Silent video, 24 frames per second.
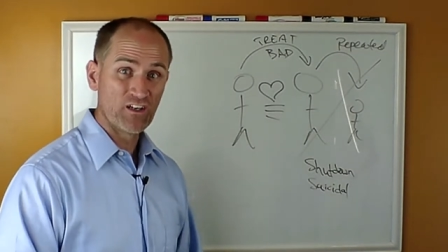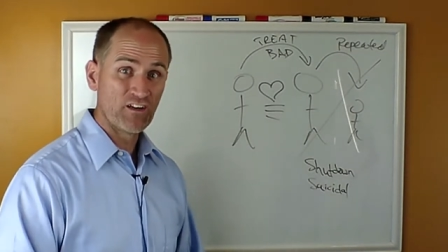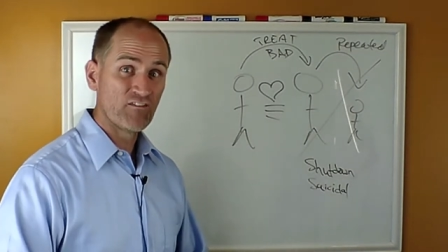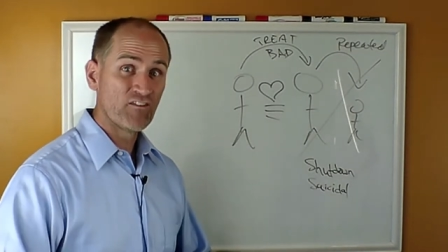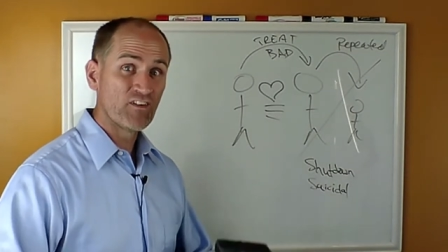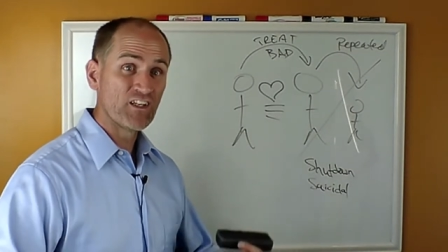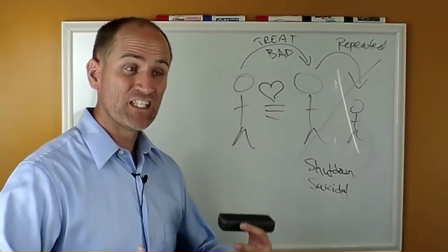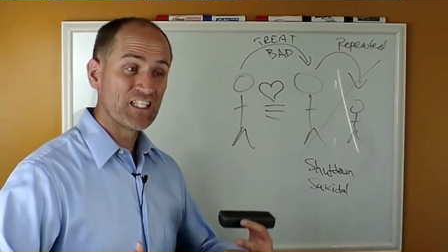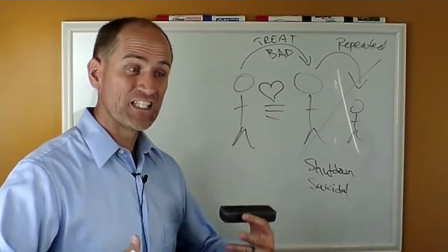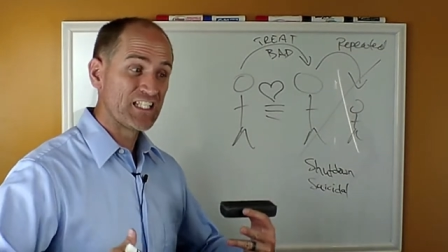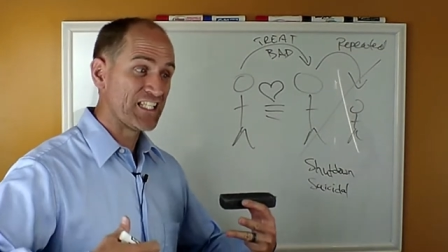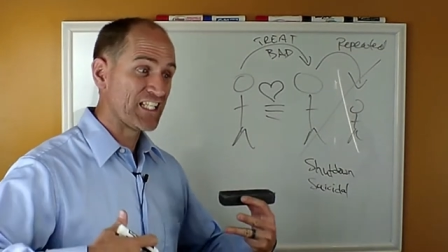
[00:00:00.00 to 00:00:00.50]

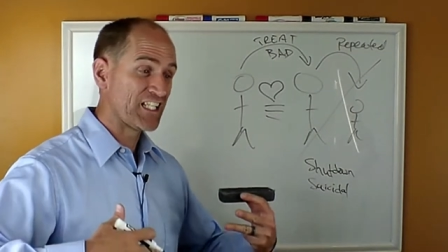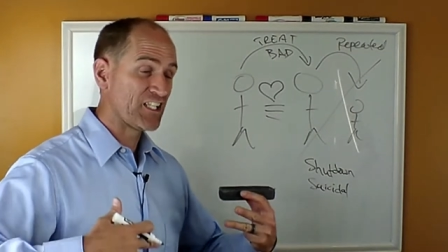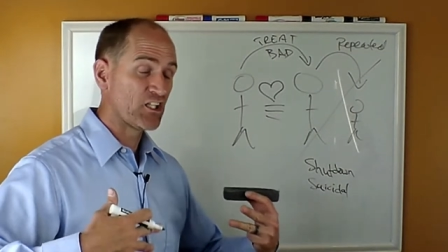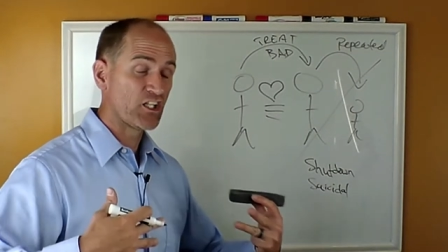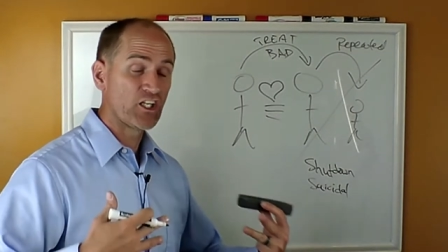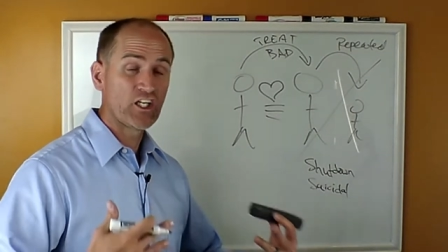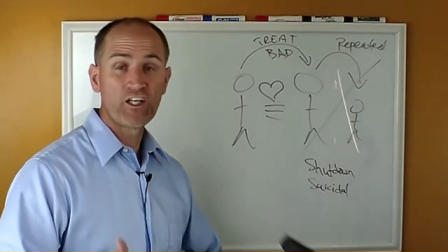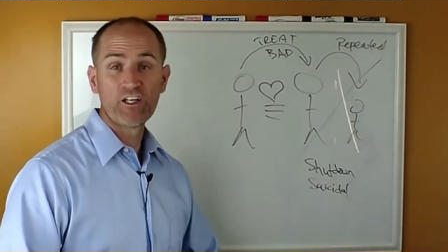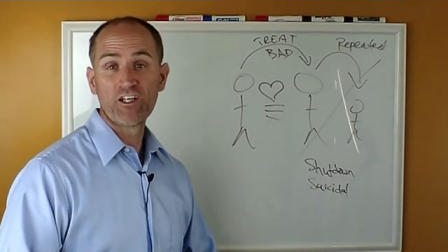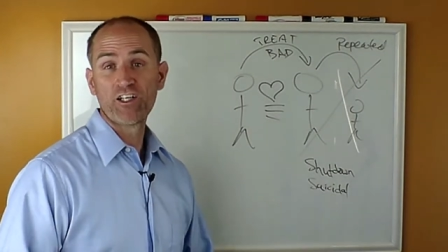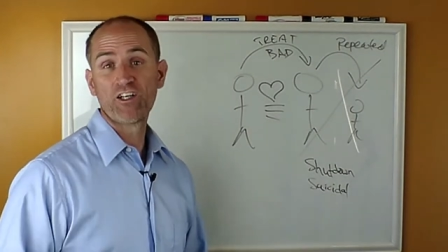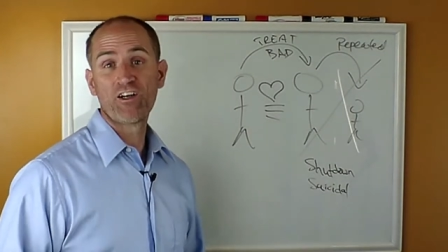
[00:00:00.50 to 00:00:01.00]
of
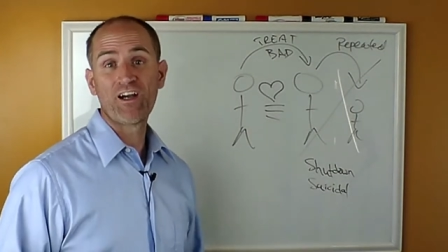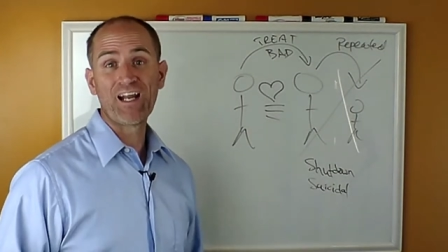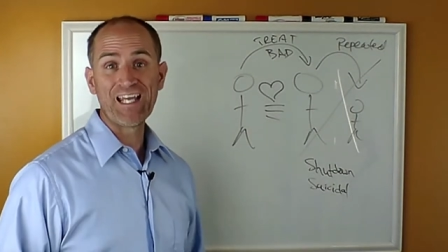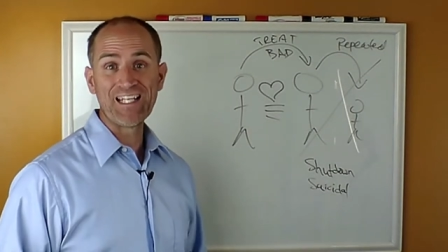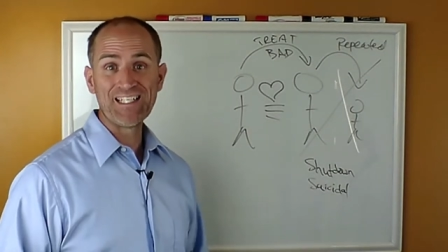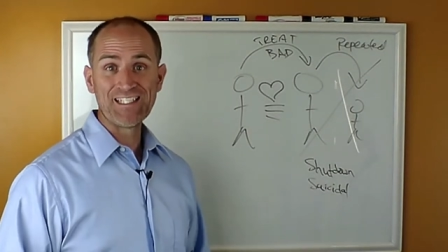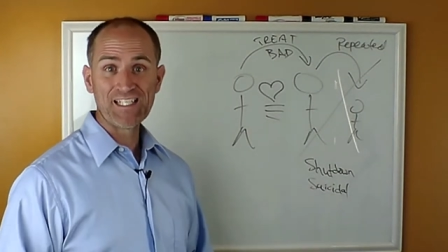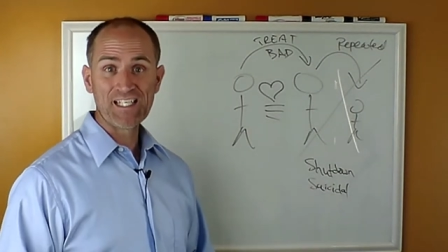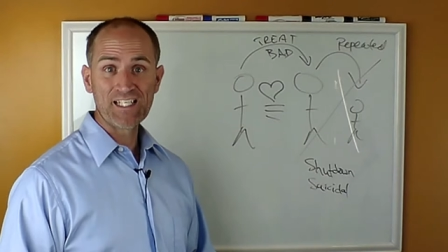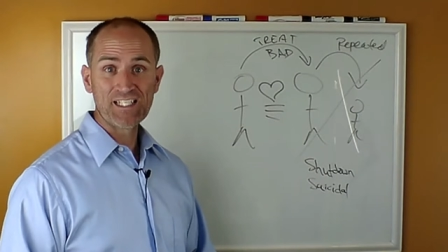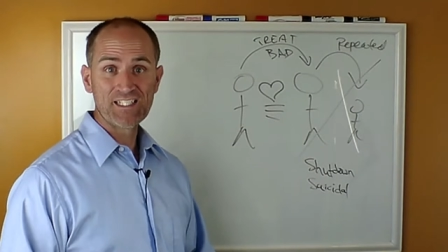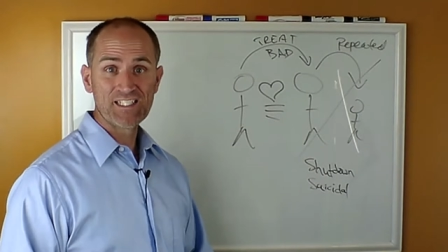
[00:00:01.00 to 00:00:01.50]
declaring your
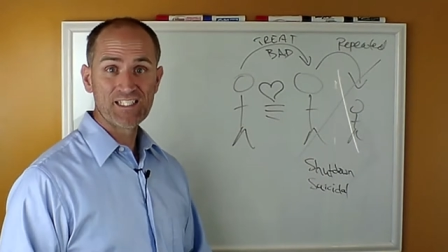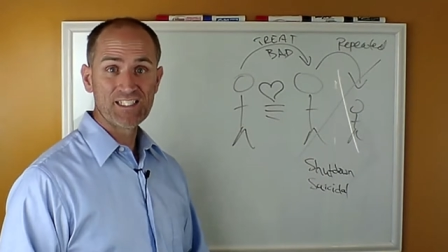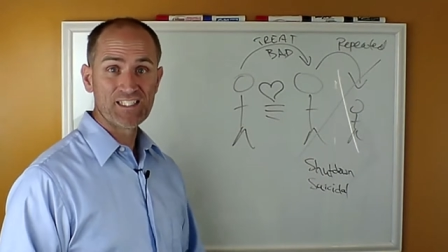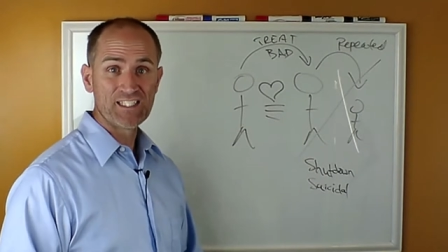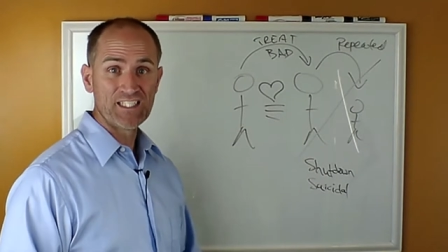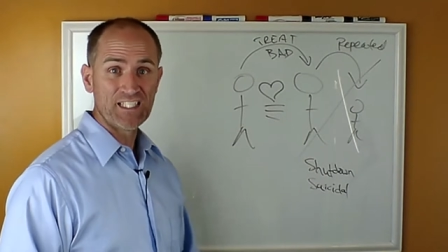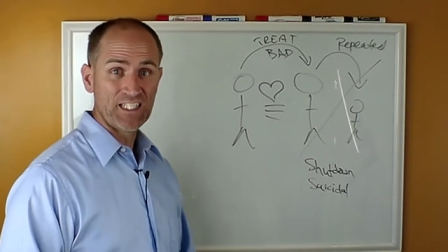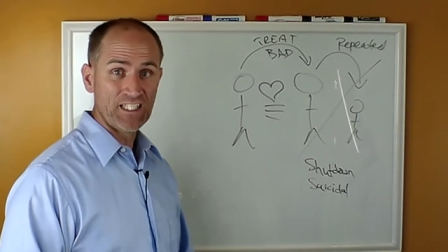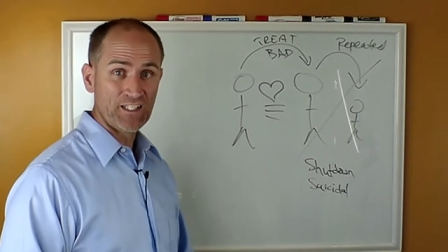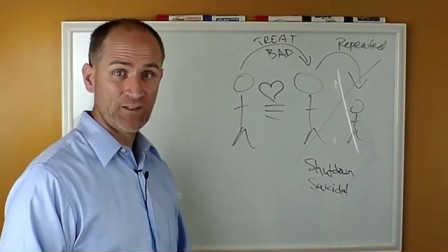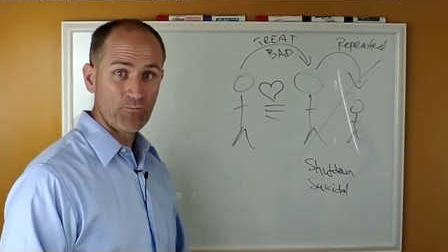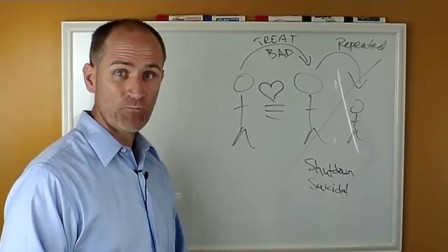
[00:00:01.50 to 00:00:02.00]

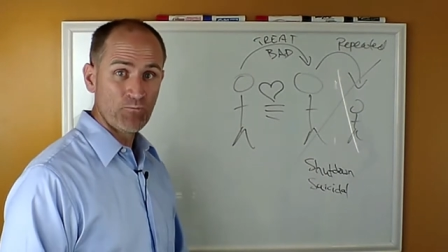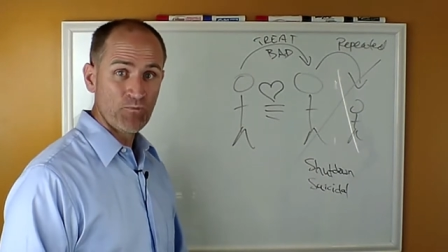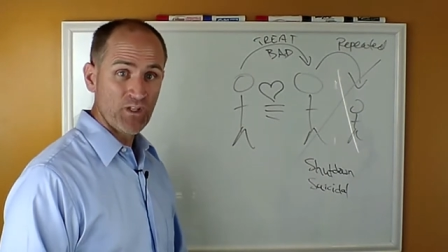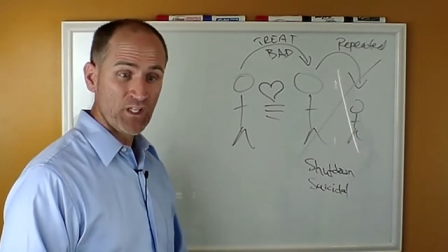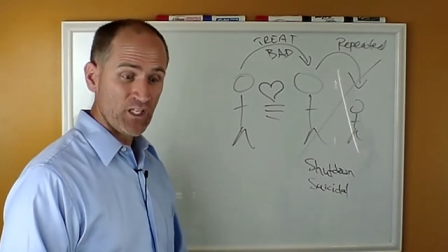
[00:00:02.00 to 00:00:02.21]
identity,